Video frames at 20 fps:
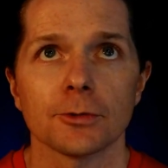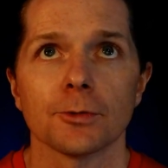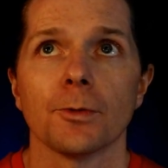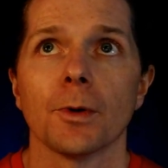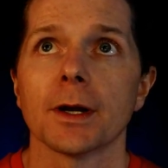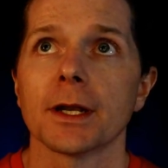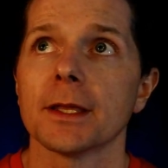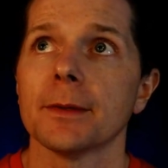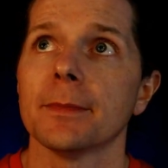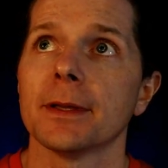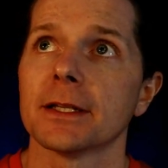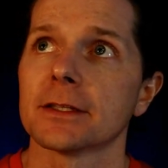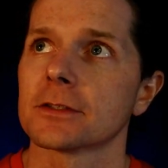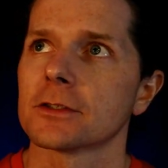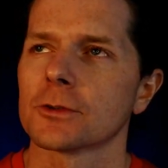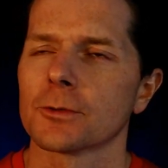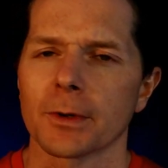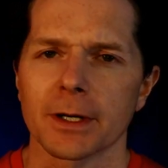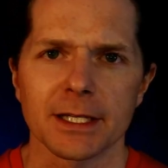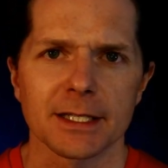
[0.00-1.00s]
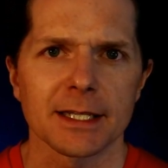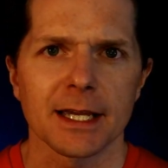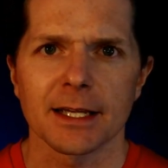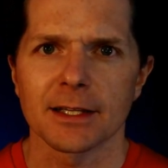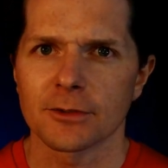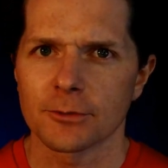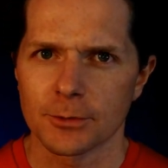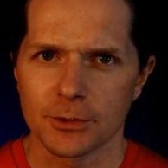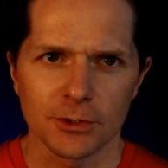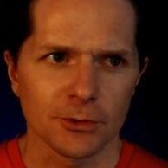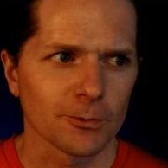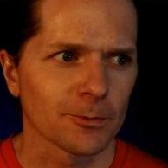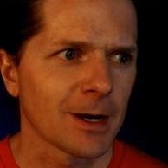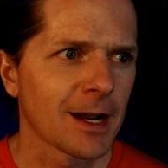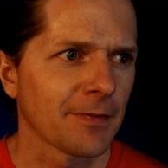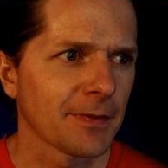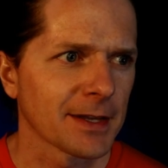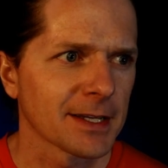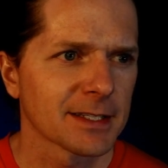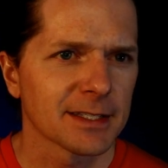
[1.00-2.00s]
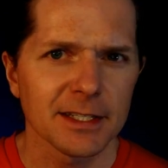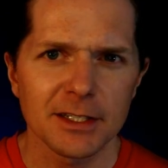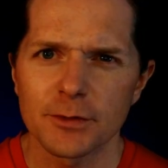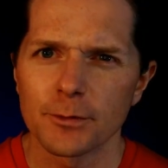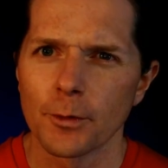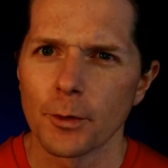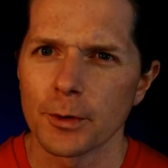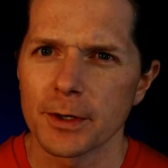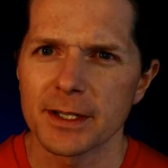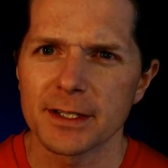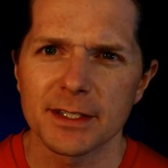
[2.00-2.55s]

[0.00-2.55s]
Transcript: 20 minutes and 20 seconds, which is around like 6:40,